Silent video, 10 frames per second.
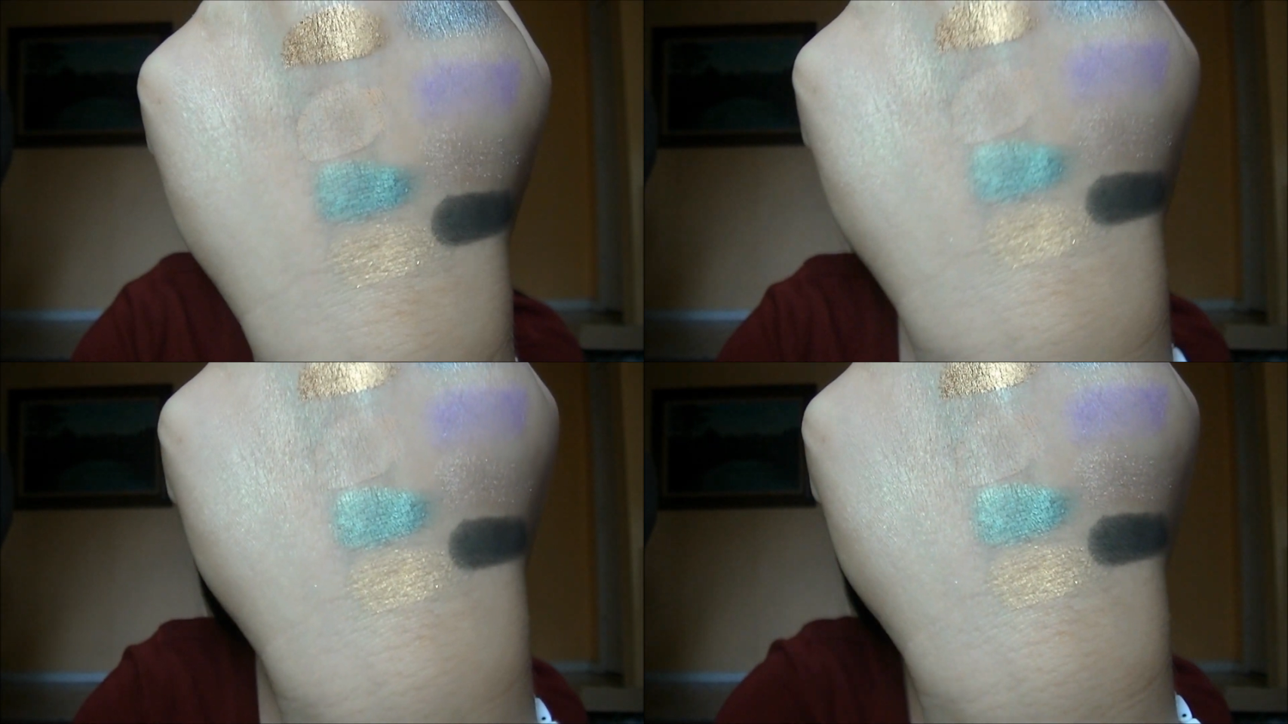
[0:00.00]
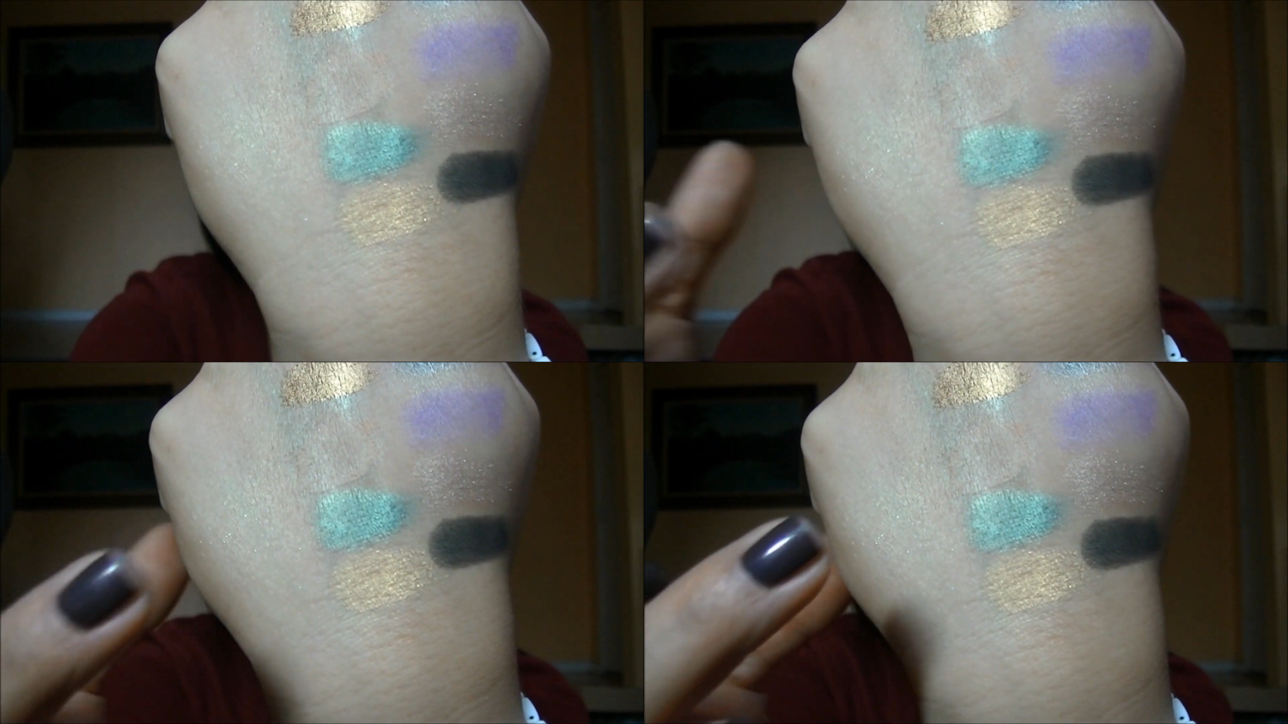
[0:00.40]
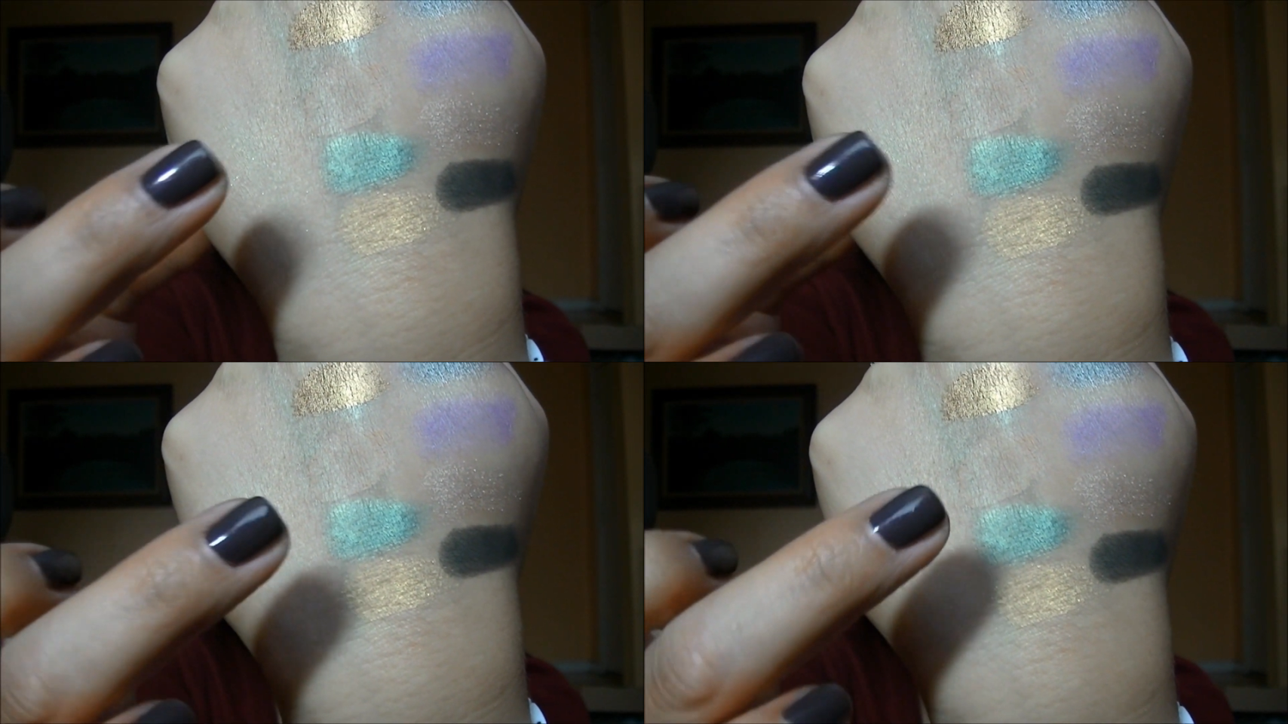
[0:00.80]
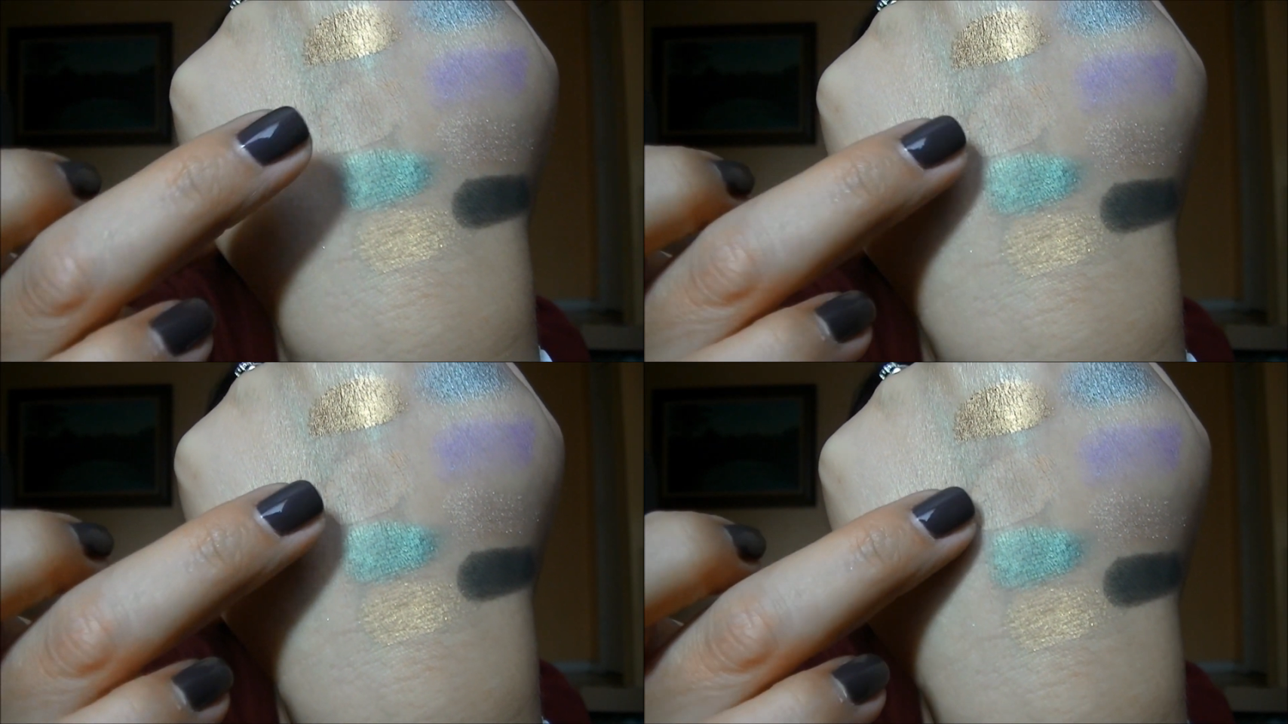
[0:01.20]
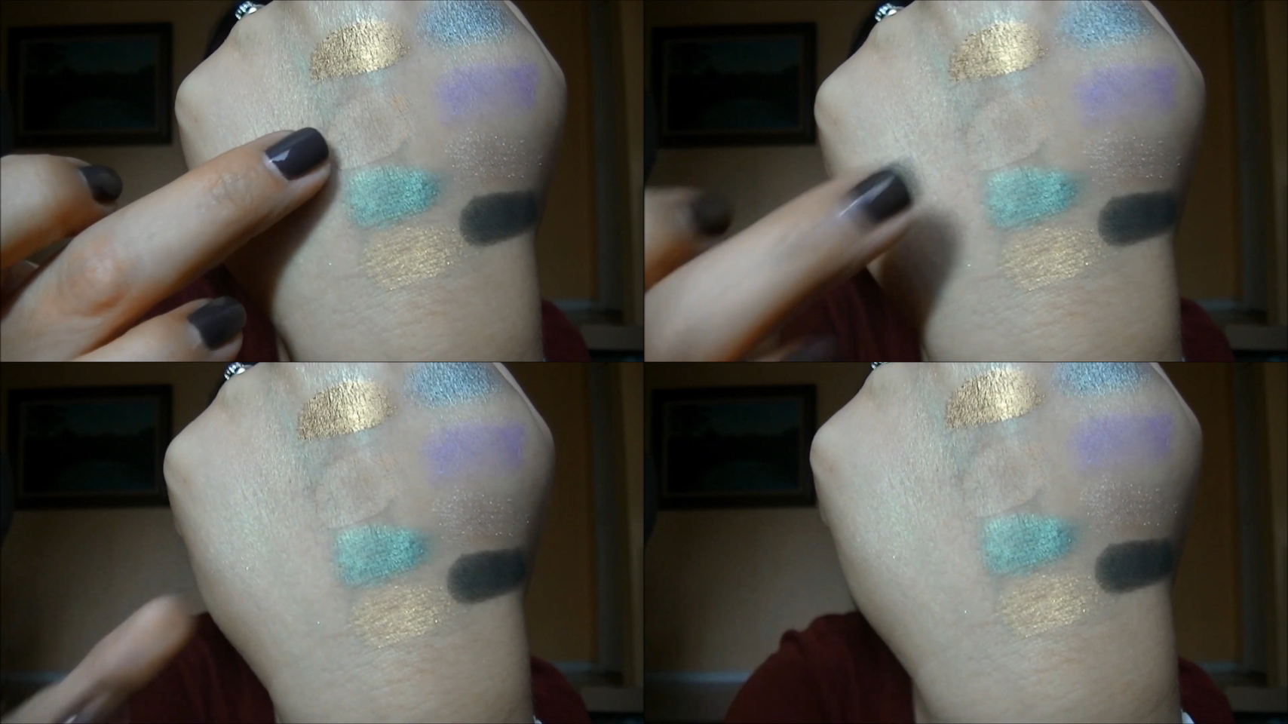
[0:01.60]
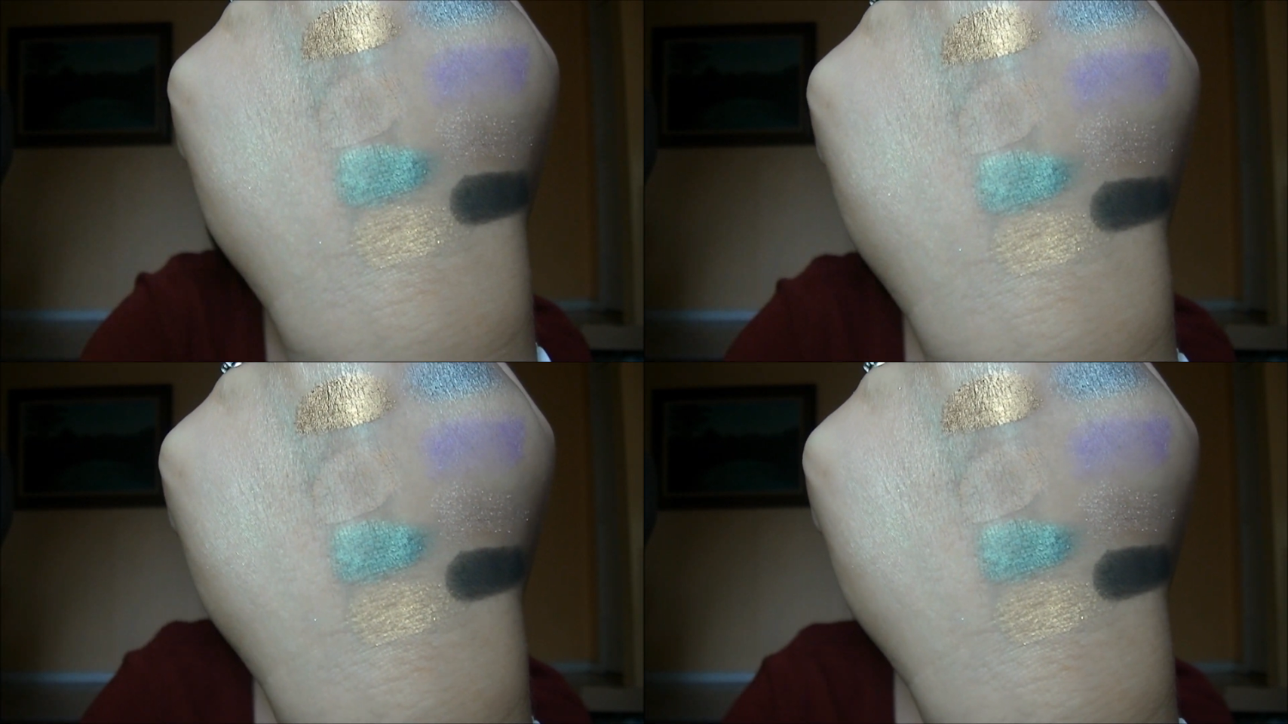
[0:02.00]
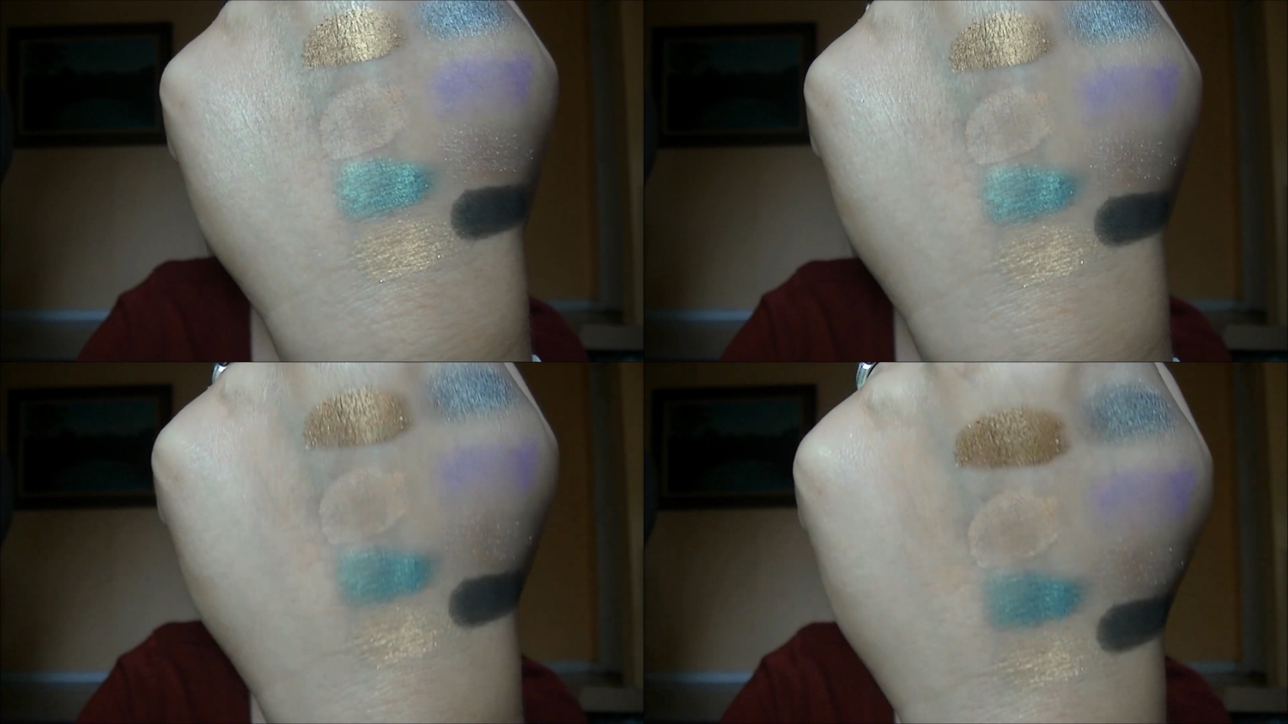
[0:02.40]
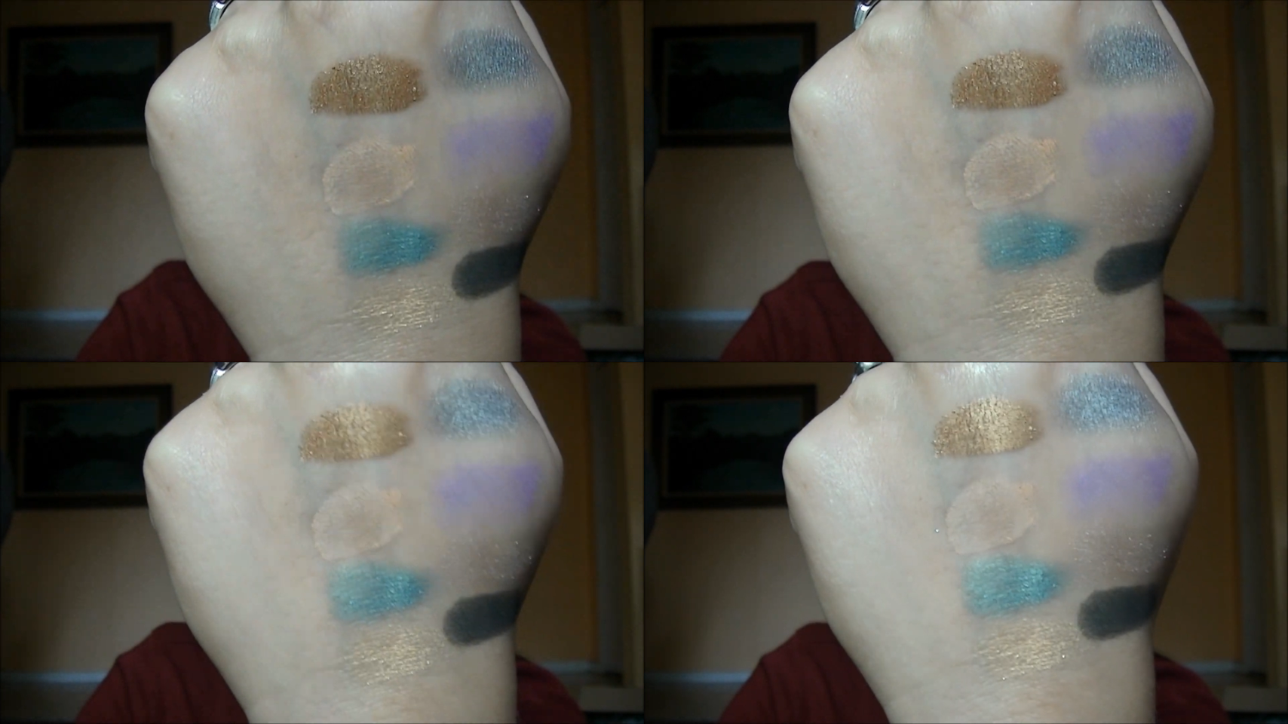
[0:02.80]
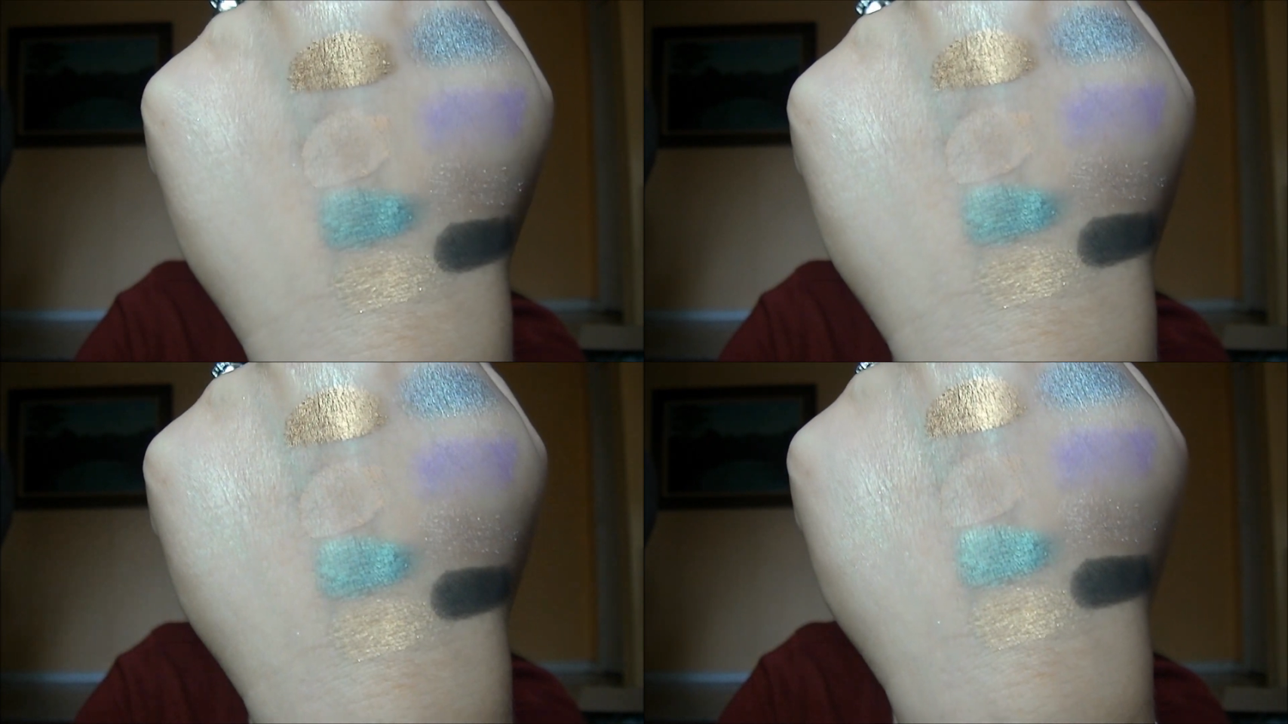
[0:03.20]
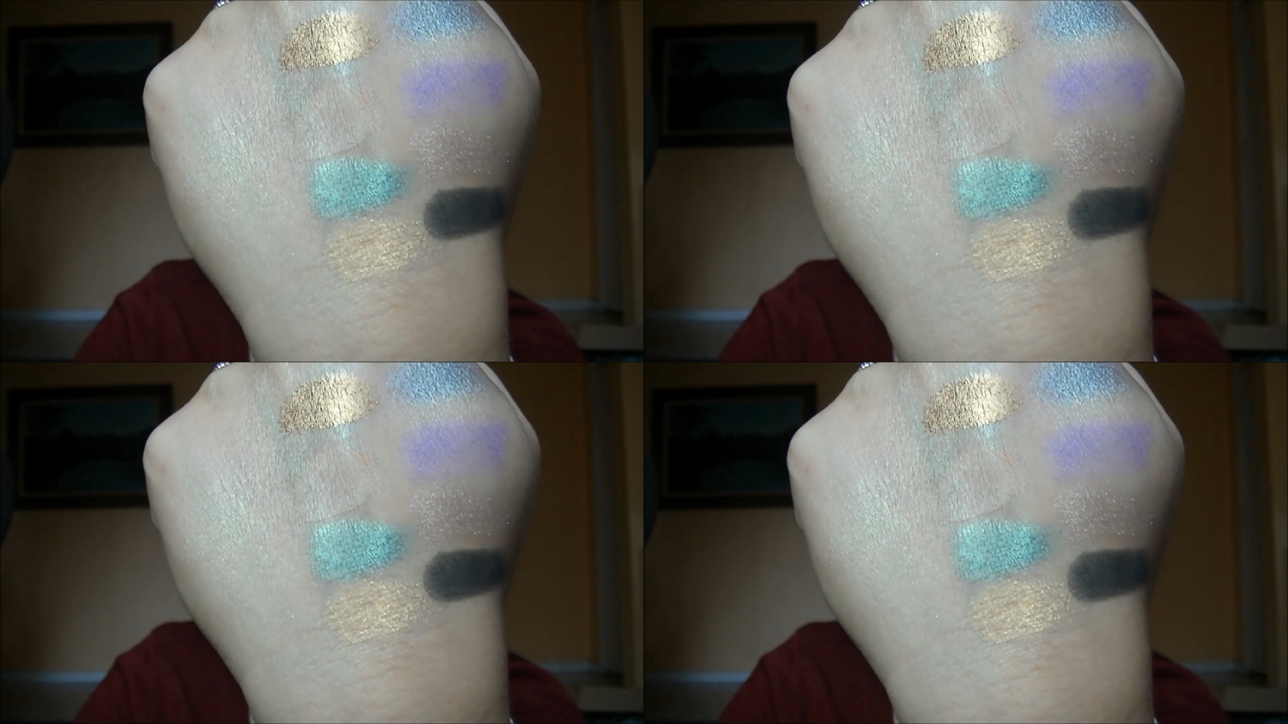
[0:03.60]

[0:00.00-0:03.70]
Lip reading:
Nobody's mouth can be seen.